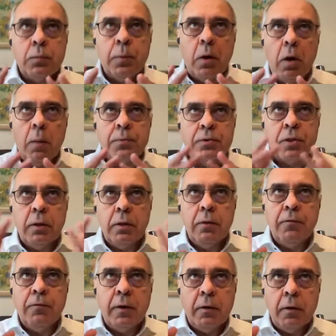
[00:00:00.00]
Perhaps
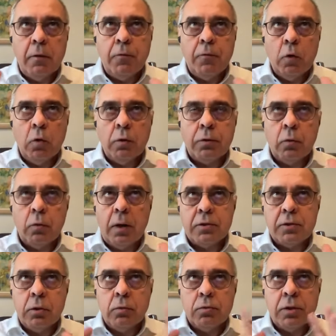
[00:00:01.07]
if I uh, forgot to
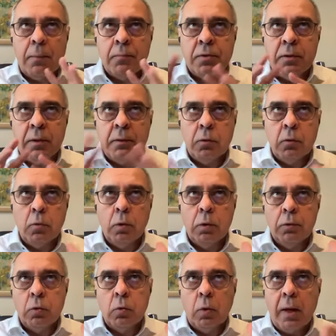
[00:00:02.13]
ask you something, and do you
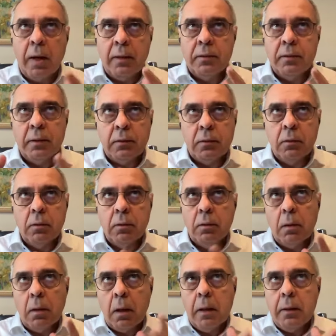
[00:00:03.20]
want to add that
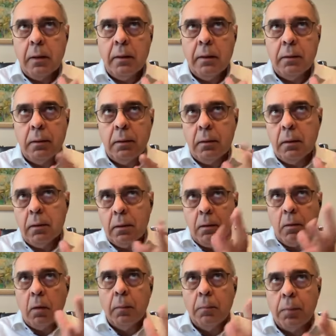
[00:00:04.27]
uh, any uh,
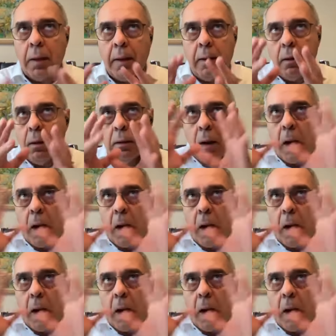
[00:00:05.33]
reply uh,